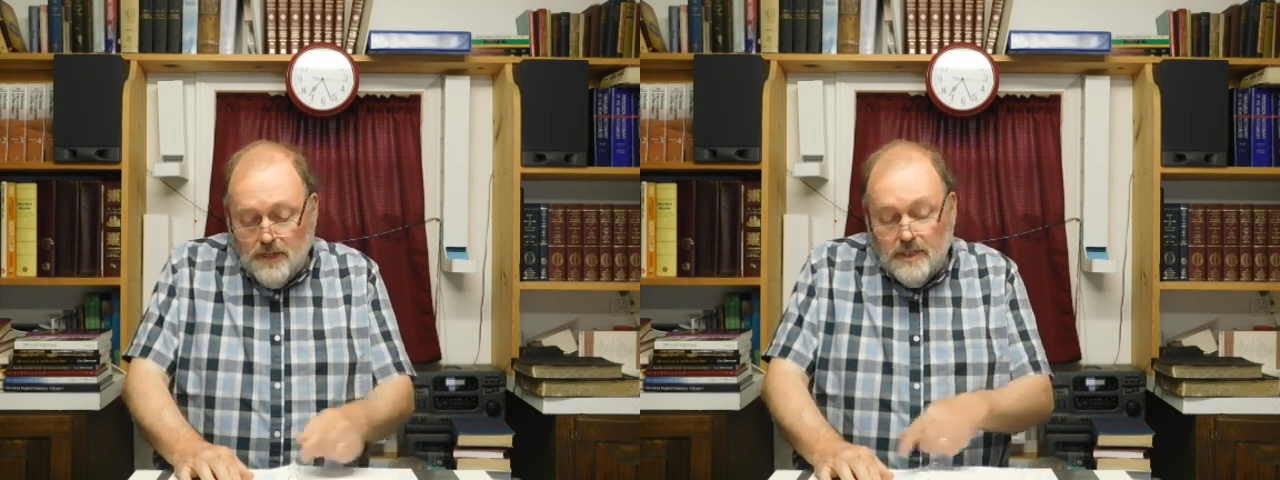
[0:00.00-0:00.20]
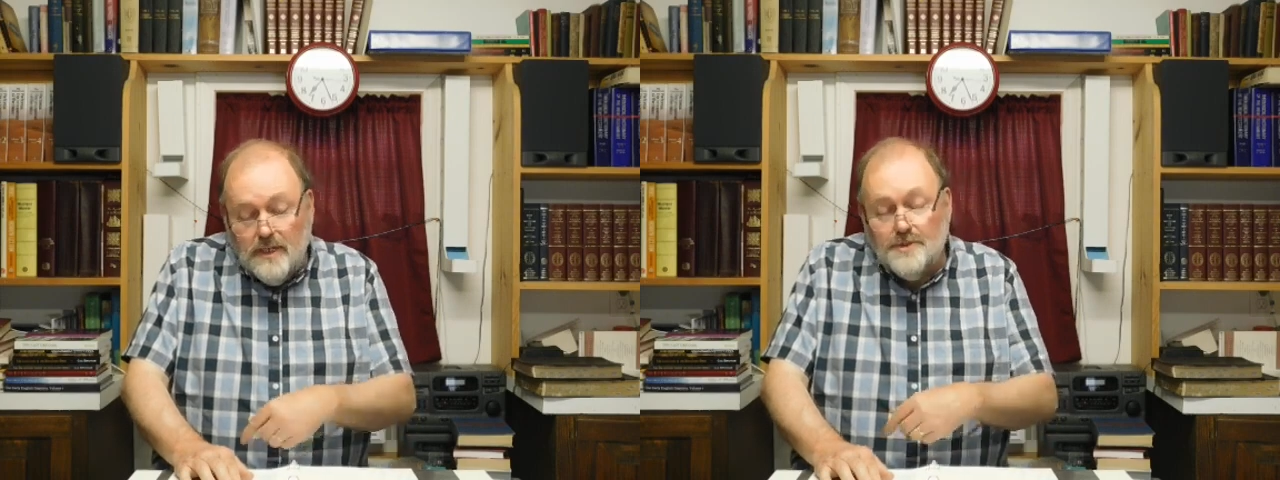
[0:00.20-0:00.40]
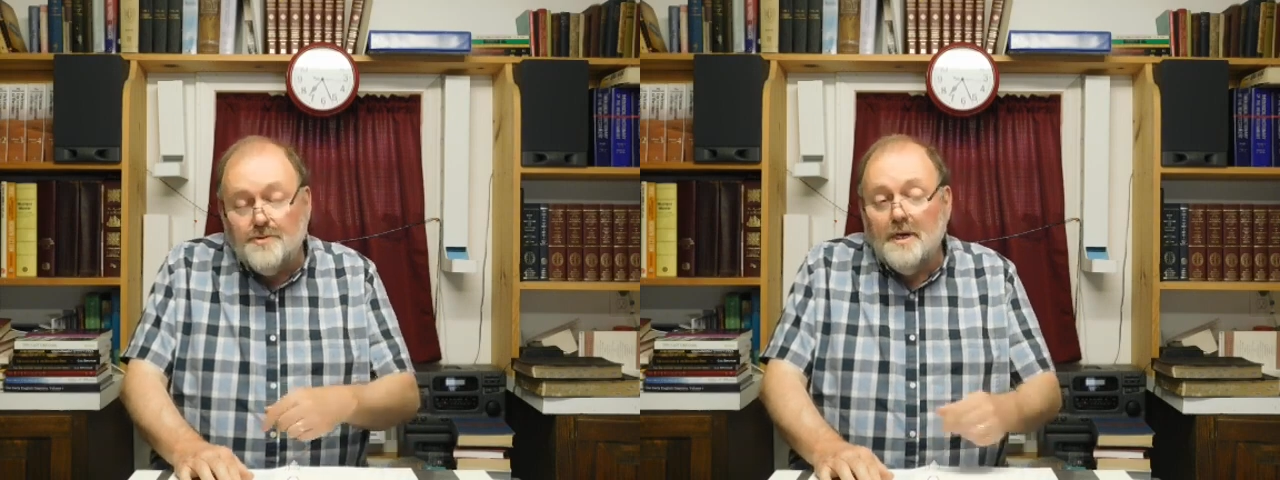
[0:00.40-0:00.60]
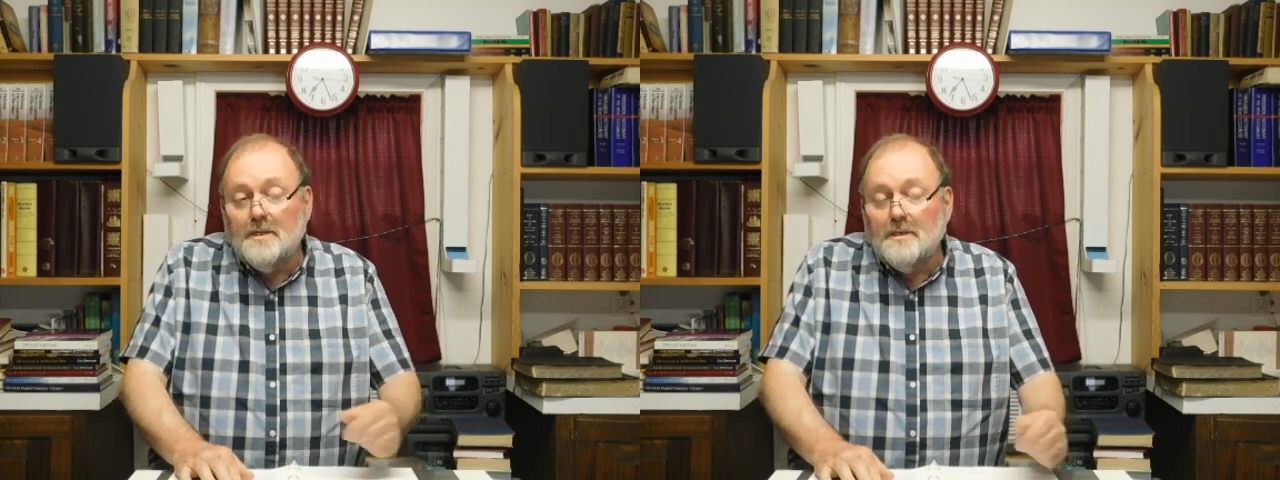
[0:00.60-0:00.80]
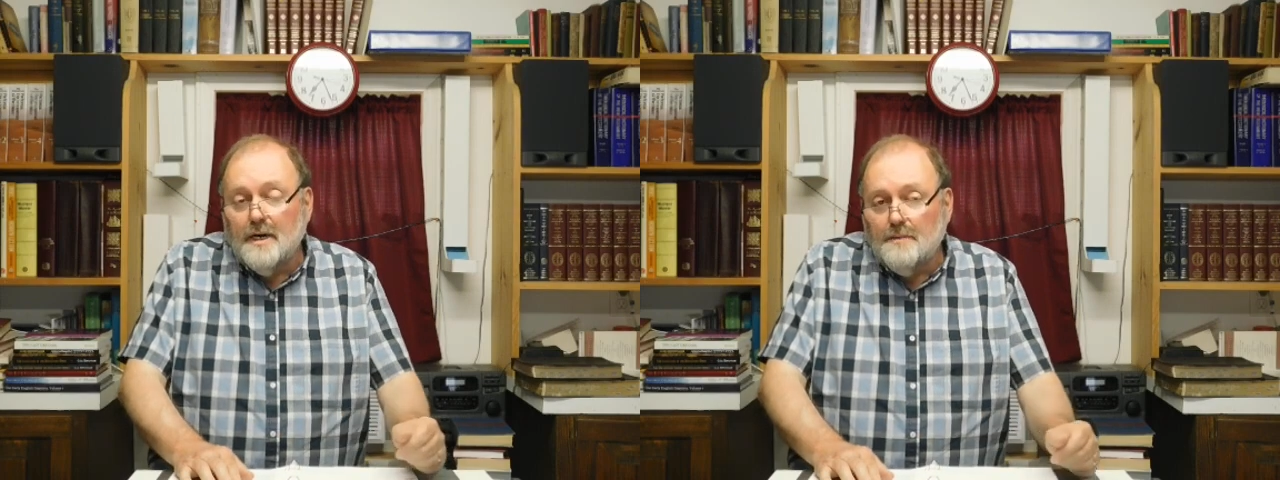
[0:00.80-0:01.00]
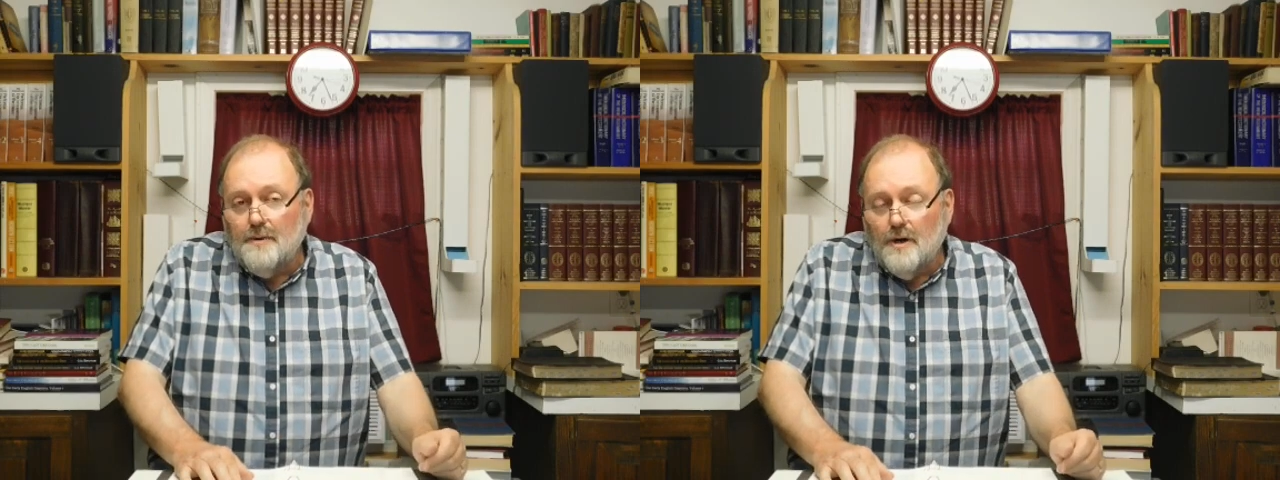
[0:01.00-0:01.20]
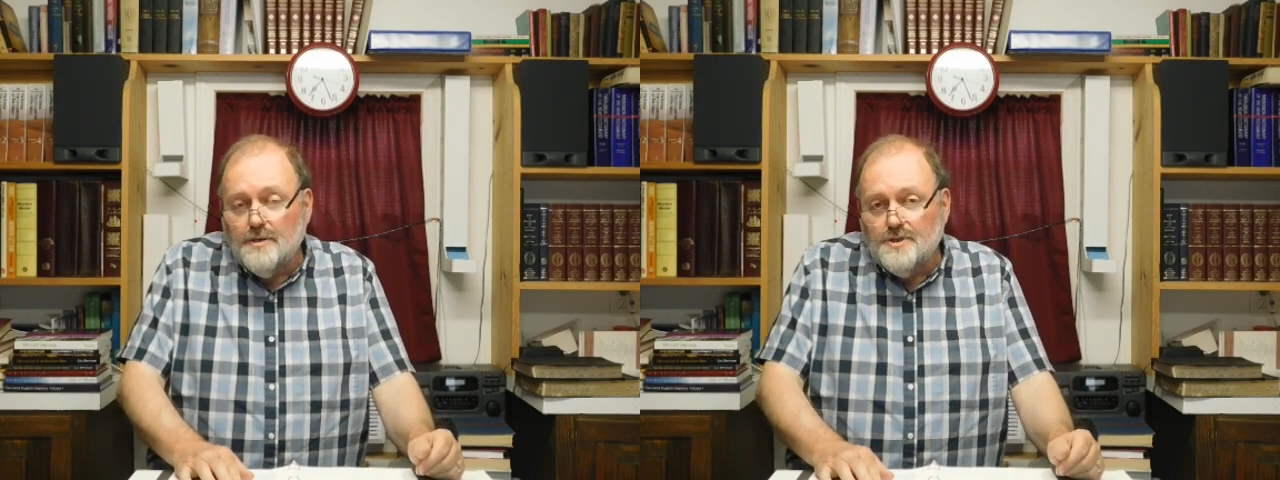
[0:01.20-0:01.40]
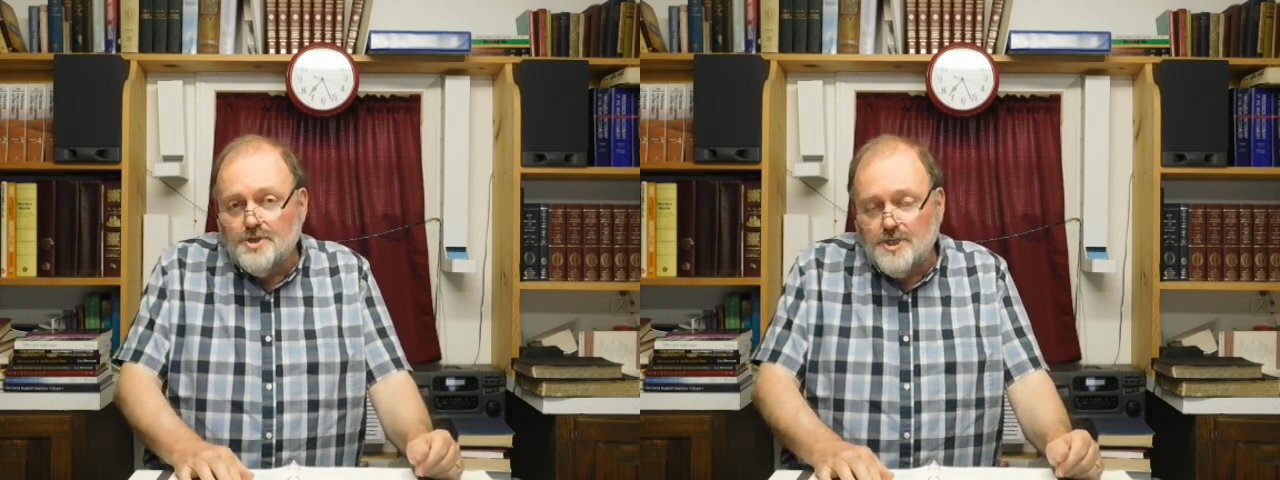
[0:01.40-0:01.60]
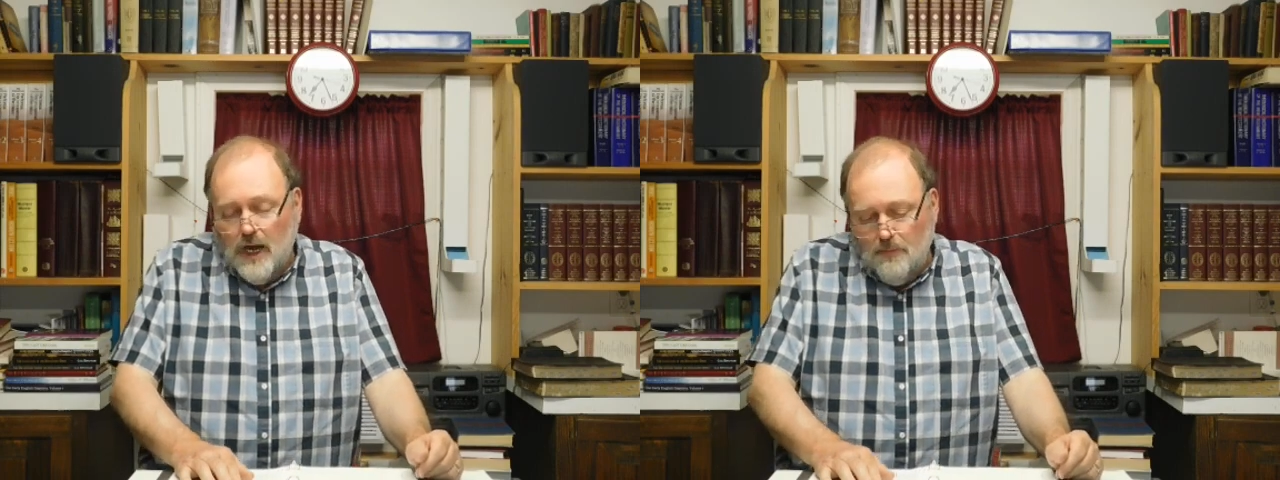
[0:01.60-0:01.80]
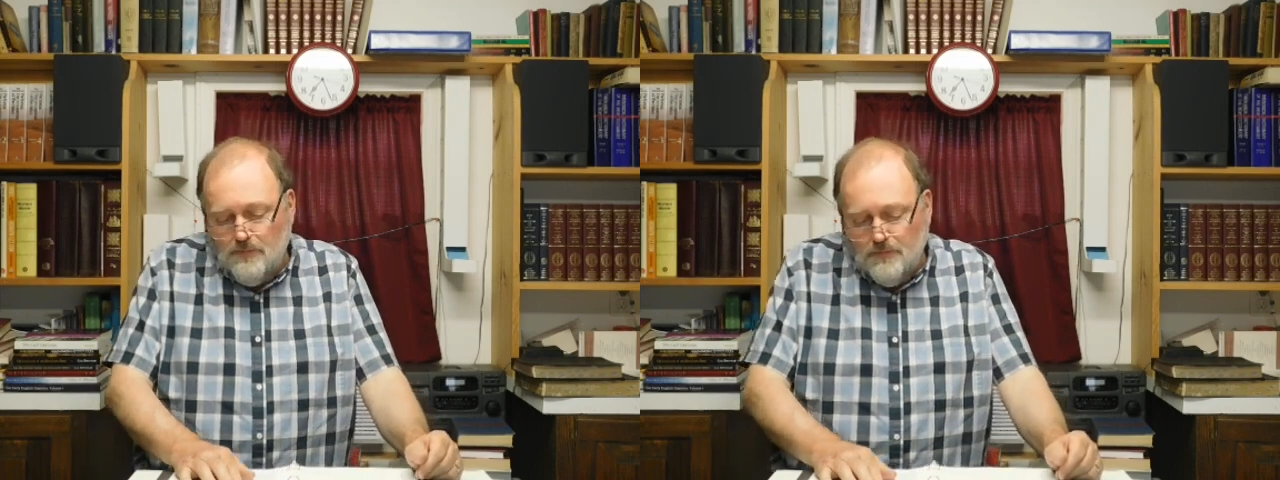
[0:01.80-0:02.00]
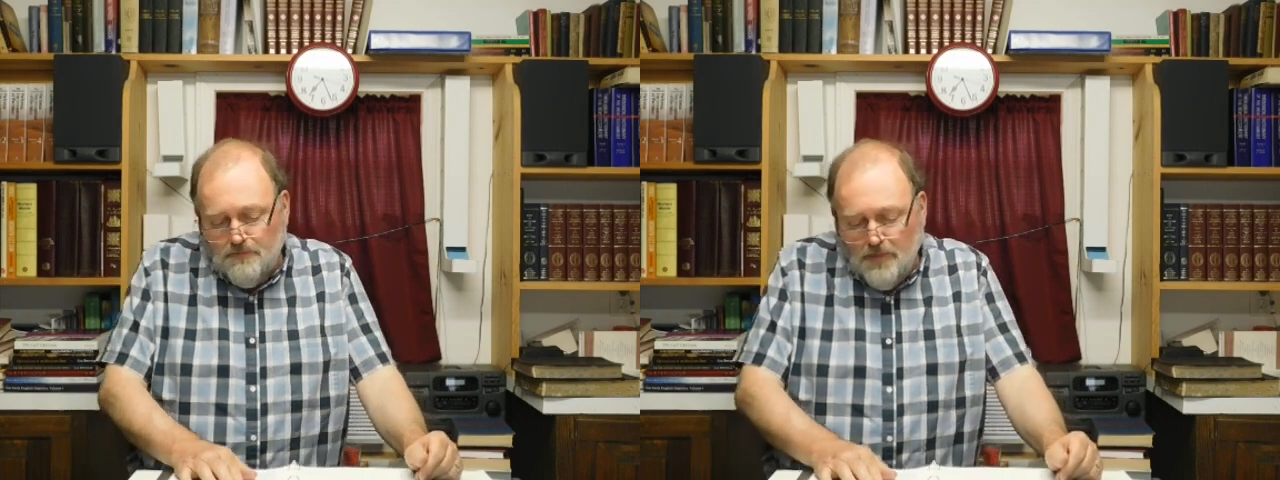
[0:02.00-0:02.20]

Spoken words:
He deals with that in the latter part of this chapter.